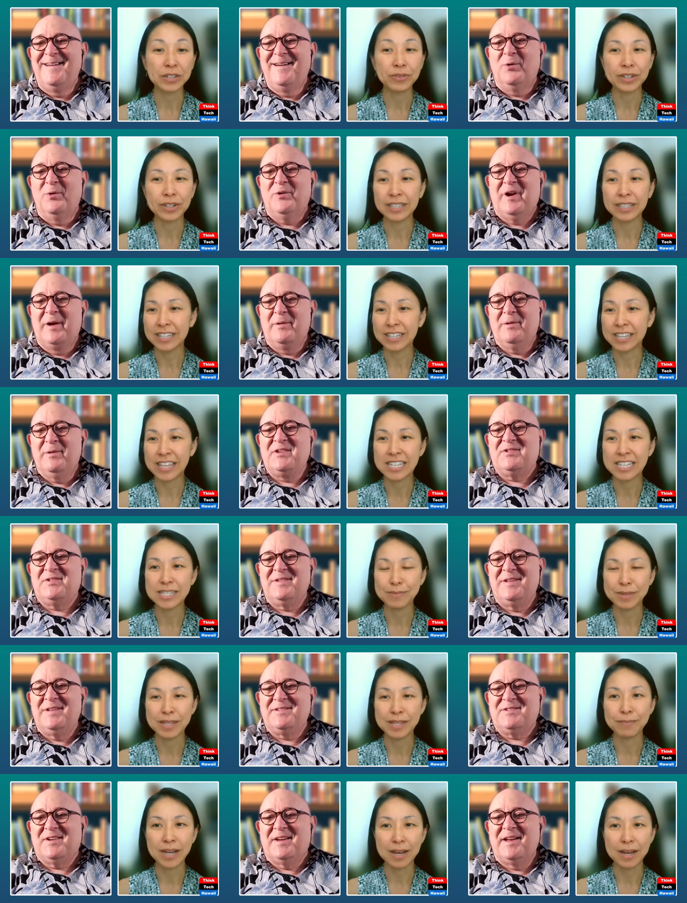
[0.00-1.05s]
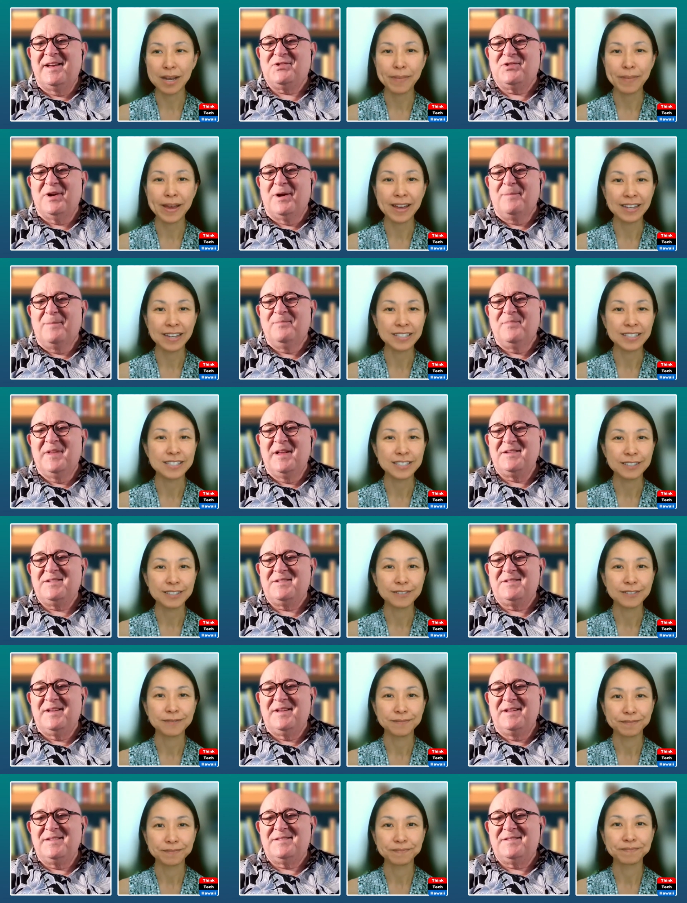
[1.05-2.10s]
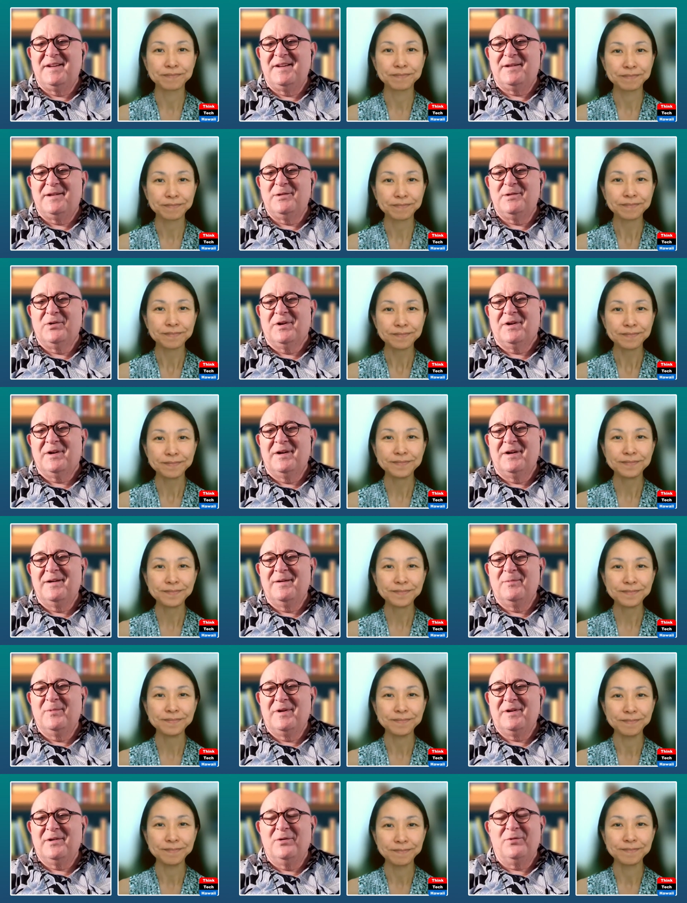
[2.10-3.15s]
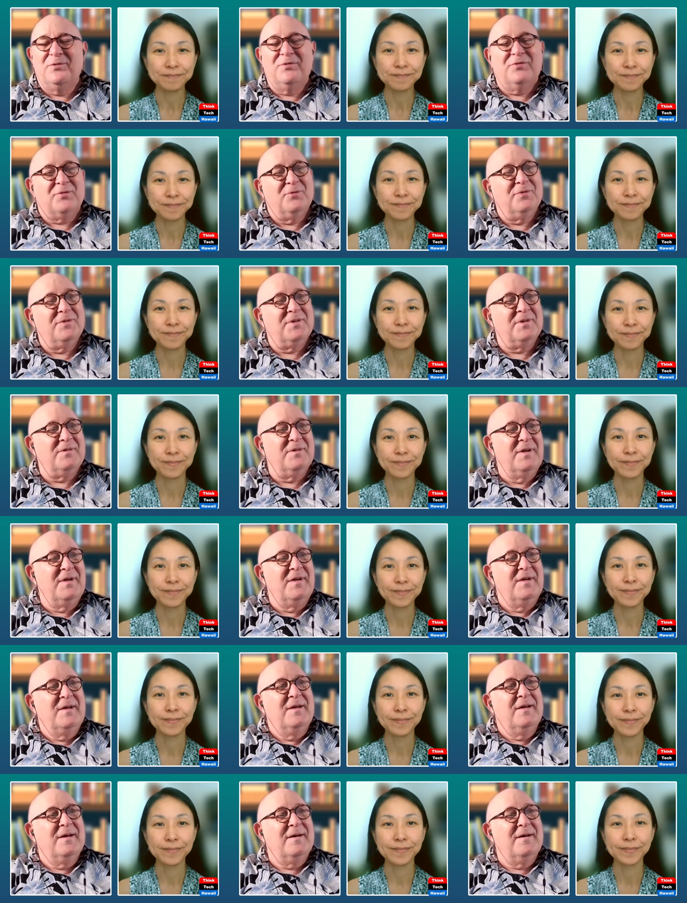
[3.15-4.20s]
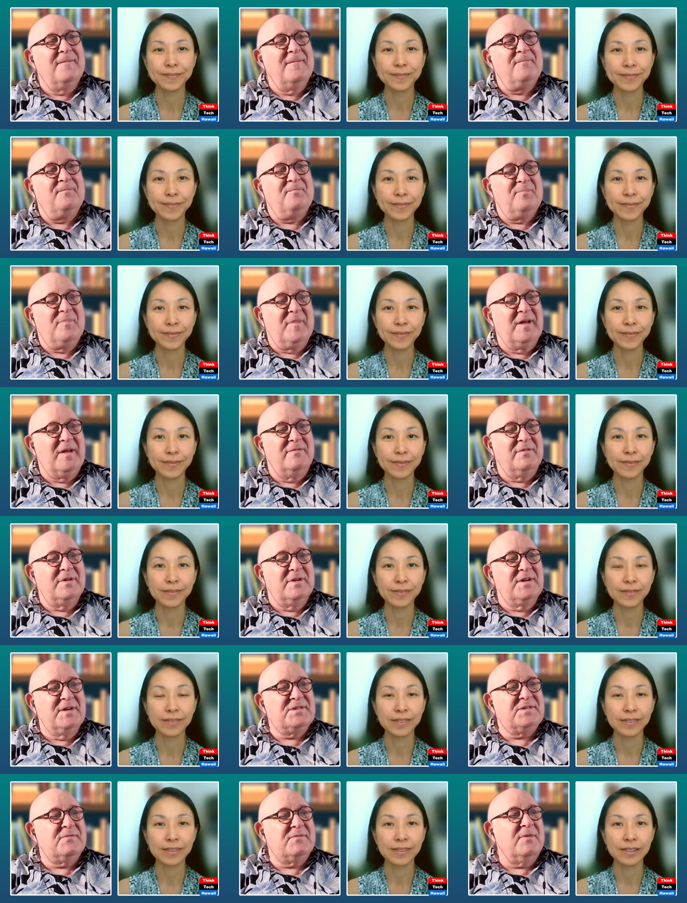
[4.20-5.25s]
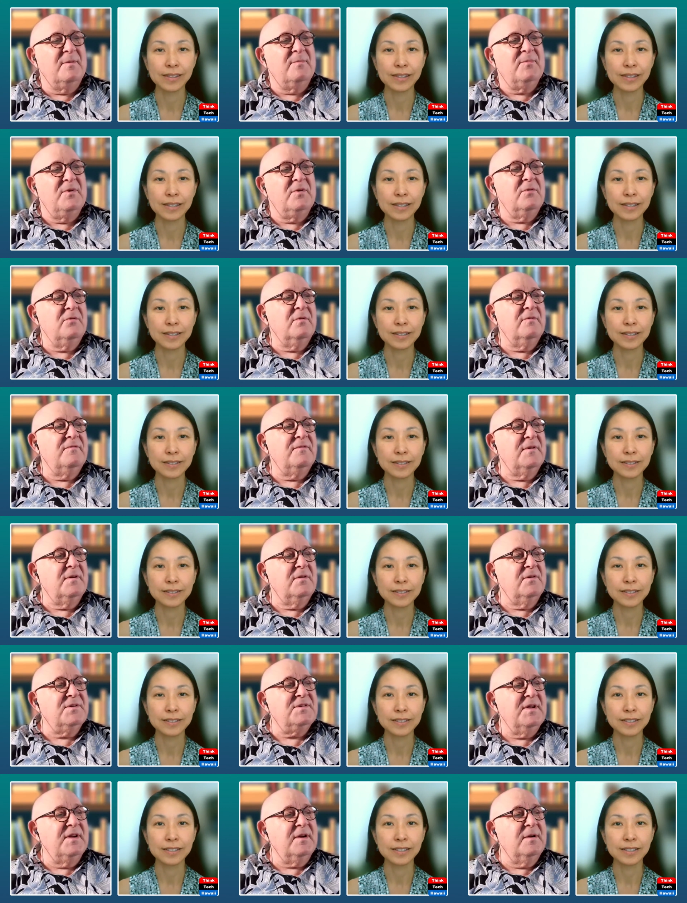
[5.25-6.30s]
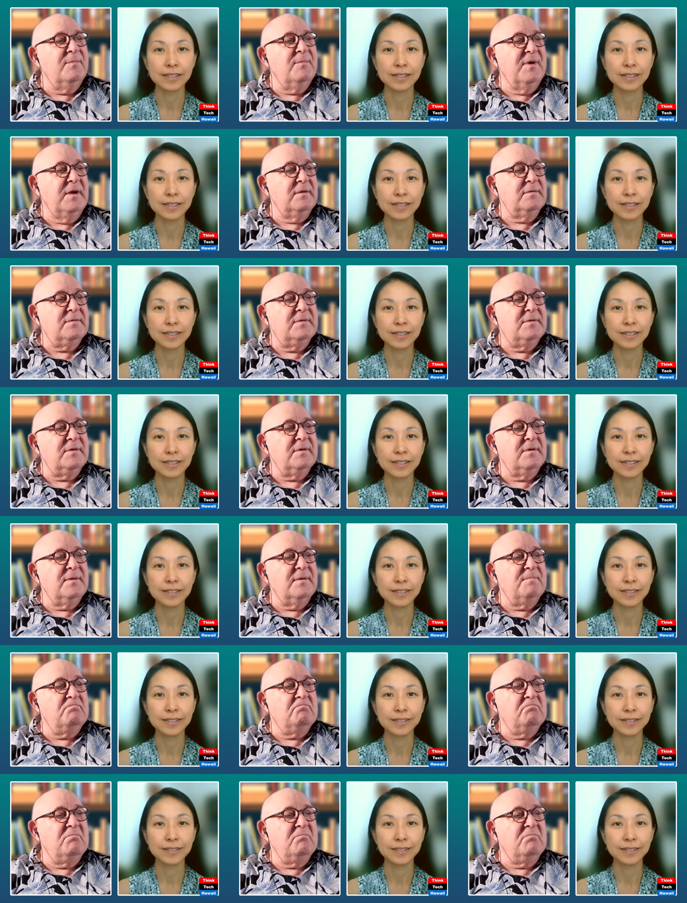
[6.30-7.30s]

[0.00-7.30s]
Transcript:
Speaker 1: Okay, let's catch up. Let's take a look. I want to go through the. I have a list from you of it looks like about 10